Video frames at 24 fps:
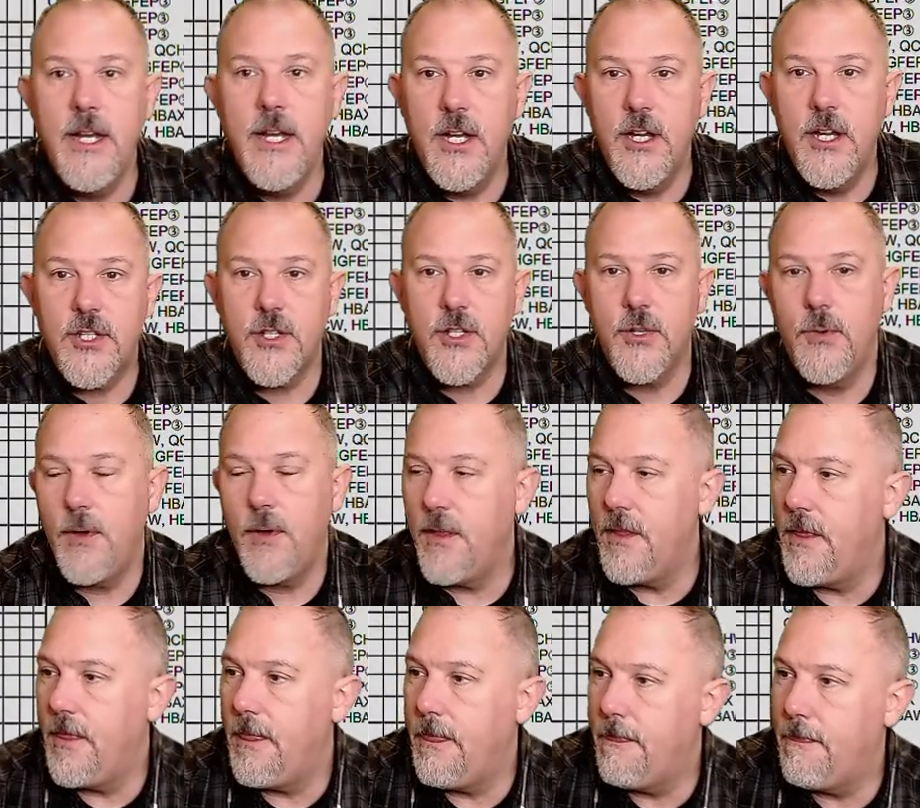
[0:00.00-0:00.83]
So
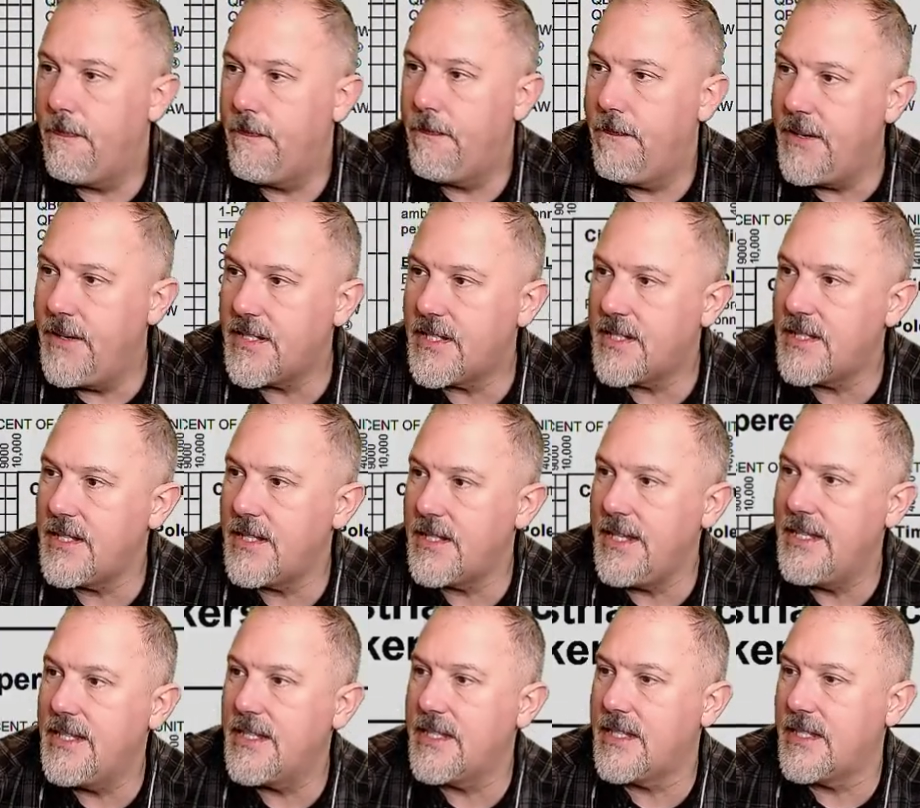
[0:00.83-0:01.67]
this
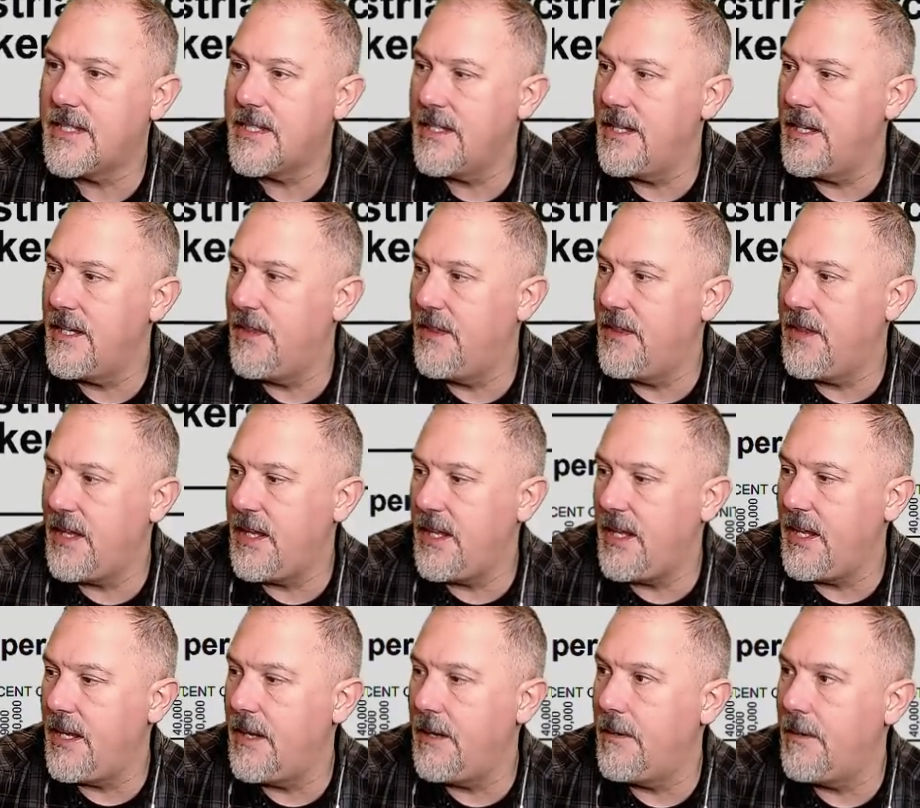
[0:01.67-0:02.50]
is
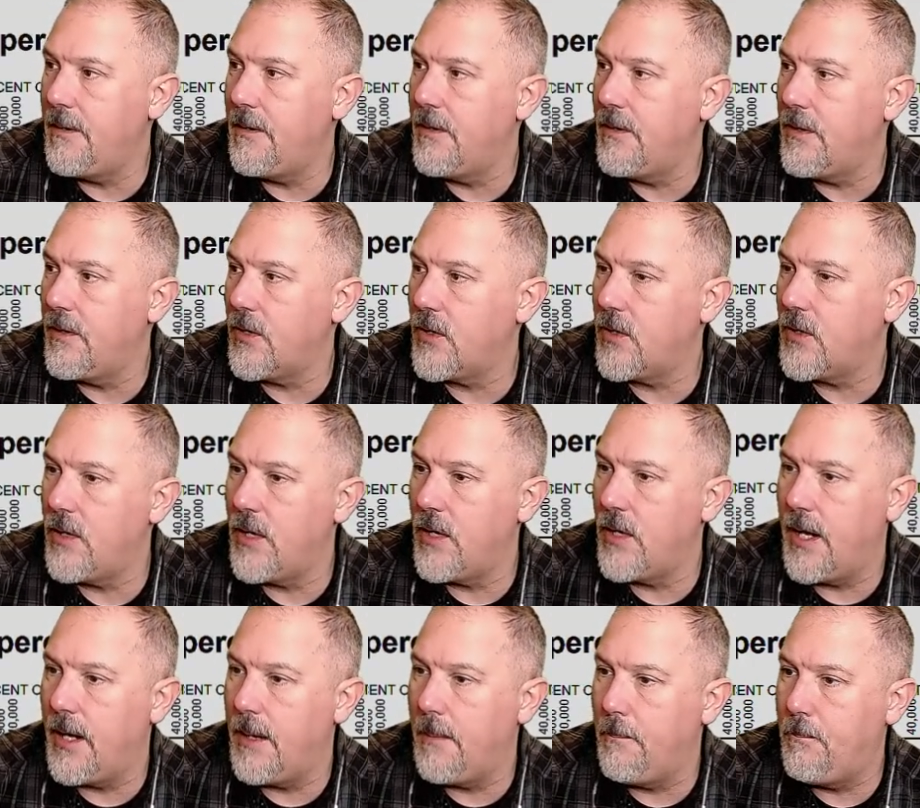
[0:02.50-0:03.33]
the
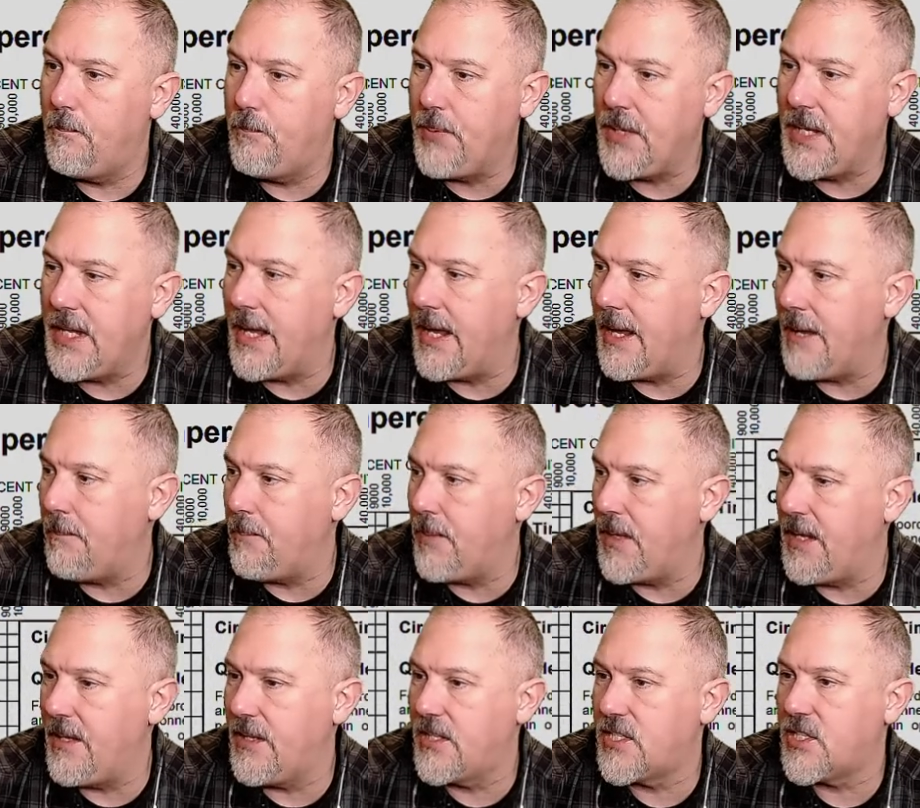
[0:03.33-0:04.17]
uh, B A
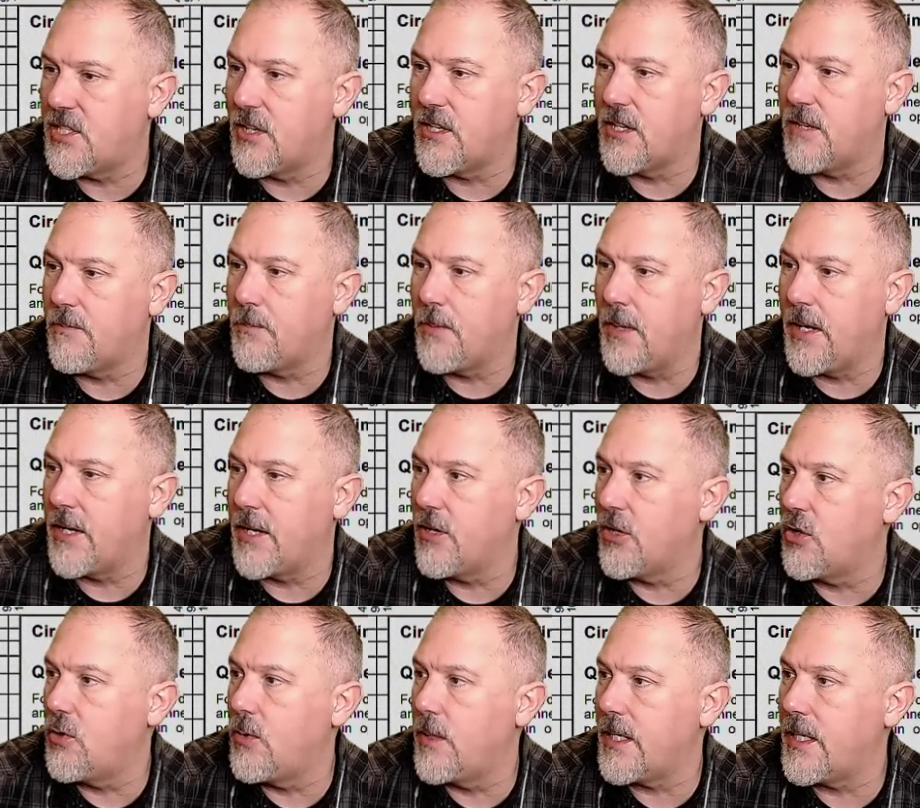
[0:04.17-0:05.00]
B circuit breaker,
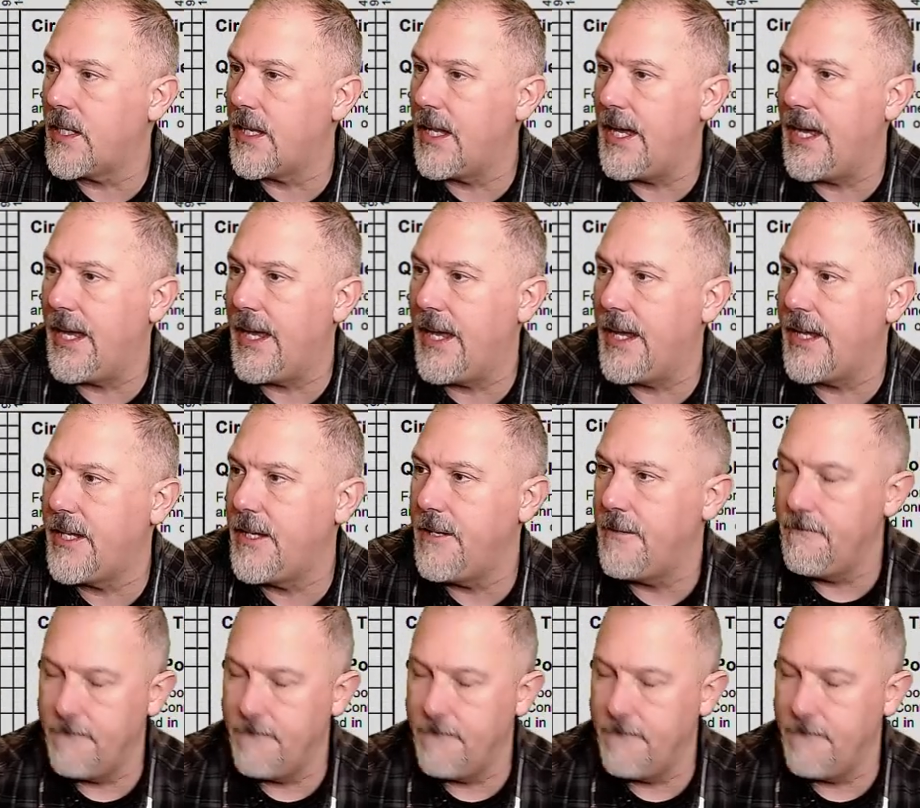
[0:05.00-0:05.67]
quick lag.